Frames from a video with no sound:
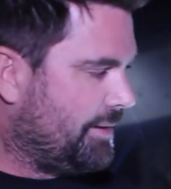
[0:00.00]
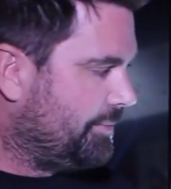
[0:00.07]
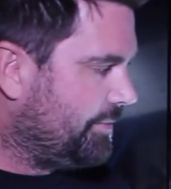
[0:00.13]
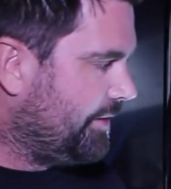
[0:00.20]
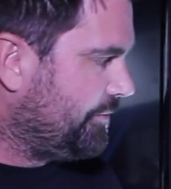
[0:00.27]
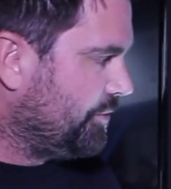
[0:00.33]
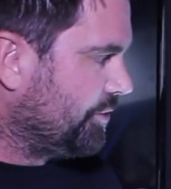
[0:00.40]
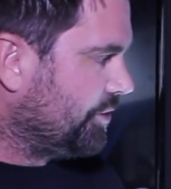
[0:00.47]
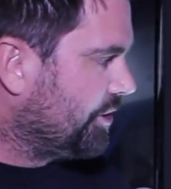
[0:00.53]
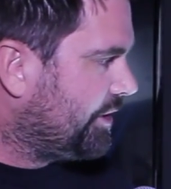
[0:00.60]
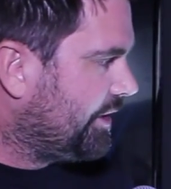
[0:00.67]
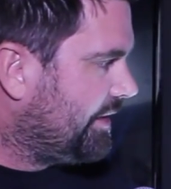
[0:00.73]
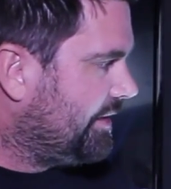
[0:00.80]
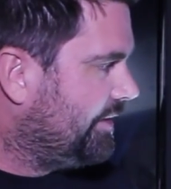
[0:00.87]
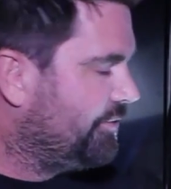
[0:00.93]
if you
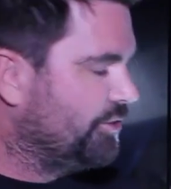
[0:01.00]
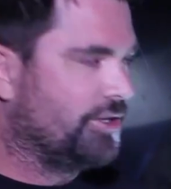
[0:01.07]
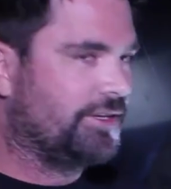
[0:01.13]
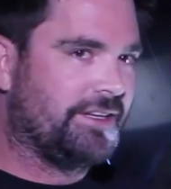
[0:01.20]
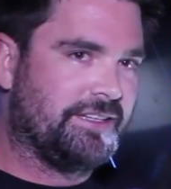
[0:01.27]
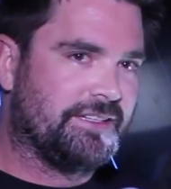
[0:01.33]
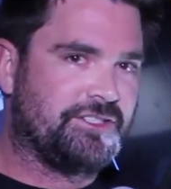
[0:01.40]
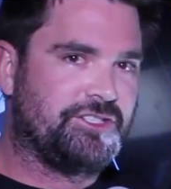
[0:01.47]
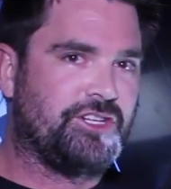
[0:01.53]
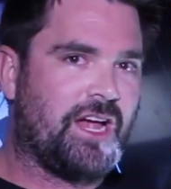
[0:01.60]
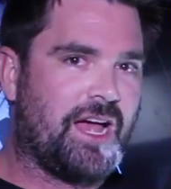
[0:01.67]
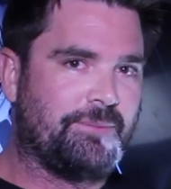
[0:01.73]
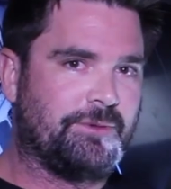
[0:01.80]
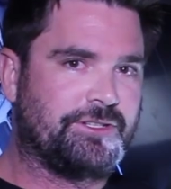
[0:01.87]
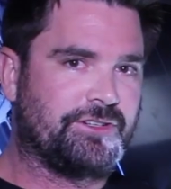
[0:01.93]
look at this
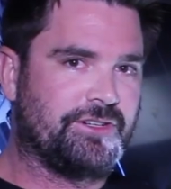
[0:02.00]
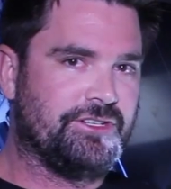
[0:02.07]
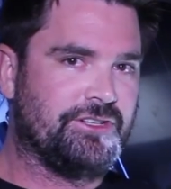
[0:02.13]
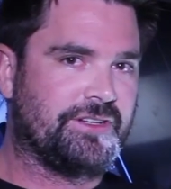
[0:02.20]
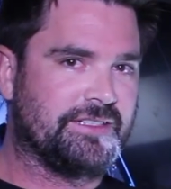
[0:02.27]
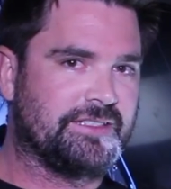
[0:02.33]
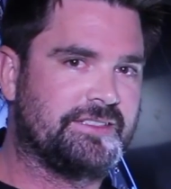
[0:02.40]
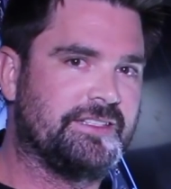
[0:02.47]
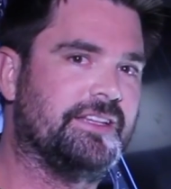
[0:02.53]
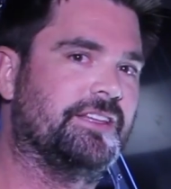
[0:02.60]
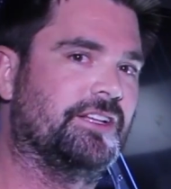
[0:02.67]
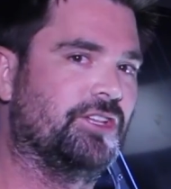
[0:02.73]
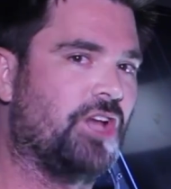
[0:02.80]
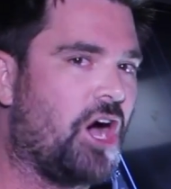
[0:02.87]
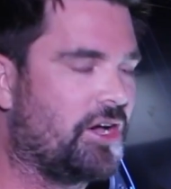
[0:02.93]
geometry, you can see
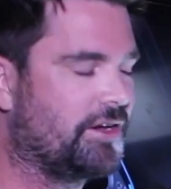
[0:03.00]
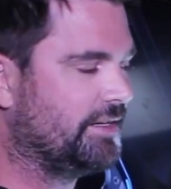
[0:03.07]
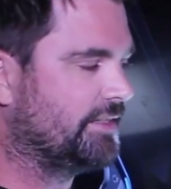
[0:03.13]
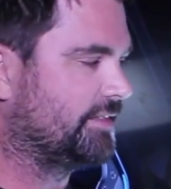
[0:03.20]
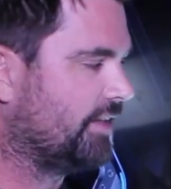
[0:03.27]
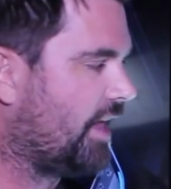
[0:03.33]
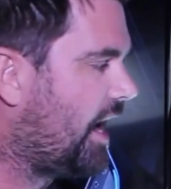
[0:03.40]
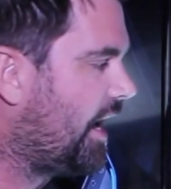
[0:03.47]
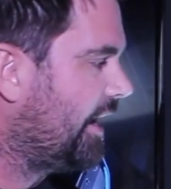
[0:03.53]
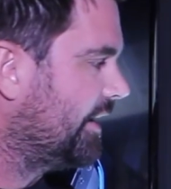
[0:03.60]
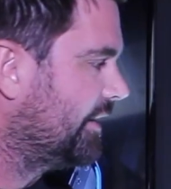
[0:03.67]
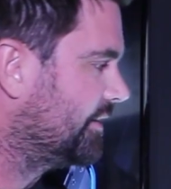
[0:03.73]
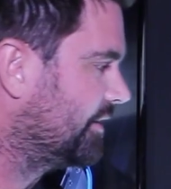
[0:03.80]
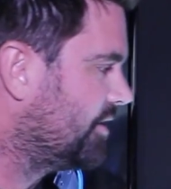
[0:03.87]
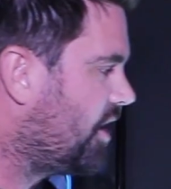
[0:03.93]
the longest
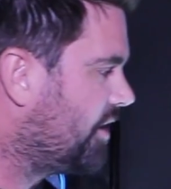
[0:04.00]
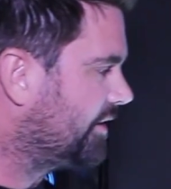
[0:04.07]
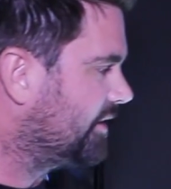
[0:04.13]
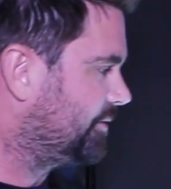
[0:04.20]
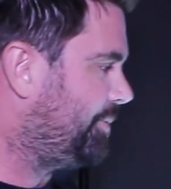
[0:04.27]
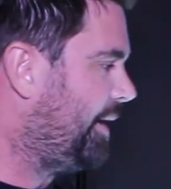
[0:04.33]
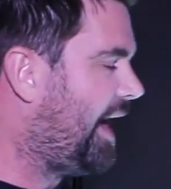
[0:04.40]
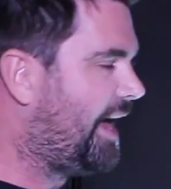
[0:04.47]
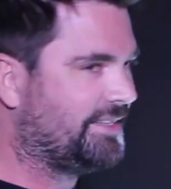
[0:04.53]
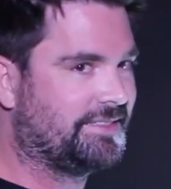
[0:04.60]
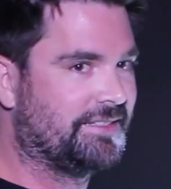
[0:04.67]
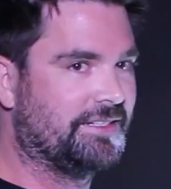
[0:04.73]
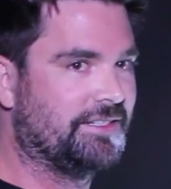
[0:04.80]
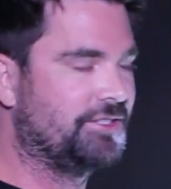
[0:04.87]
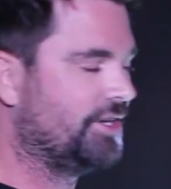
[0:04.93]
line, the longest
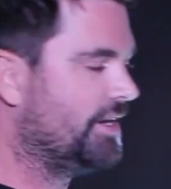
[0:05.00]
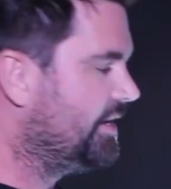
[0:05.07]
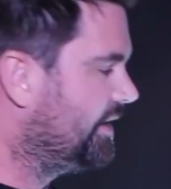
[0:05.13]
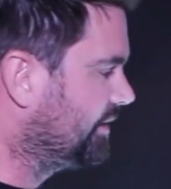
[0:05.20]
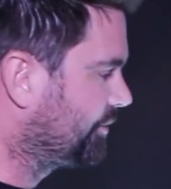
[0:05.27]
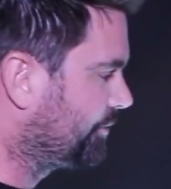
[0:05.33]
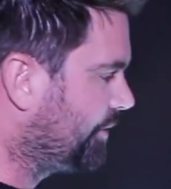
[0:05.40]
passage is